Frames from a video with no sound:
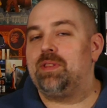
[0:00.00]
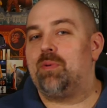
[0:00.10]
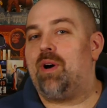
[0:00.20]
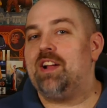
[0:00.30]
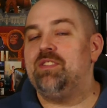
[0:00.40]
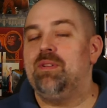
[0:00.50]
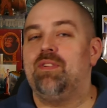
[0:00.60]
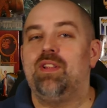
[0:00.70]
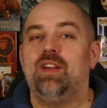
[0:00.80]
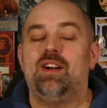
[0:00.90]
they're watching, to be
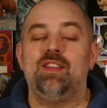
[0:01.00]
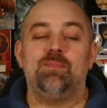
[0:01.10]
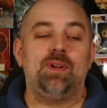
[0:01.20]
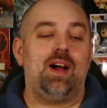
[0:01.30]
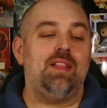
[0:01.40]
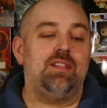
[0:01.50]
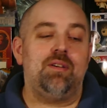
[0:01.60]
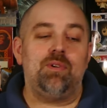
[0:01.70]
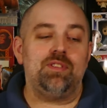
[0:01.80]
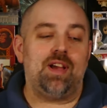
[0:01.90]
fairly honest. But I
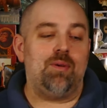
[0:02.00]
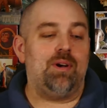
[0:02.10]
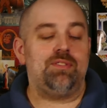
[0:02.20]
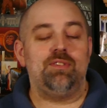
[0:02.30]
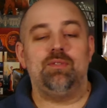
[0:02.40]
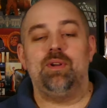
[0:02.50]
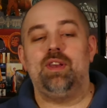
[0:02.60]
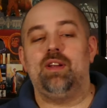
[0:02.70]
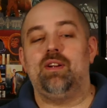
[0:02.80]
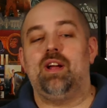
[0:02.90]
love what Ti West is doing here.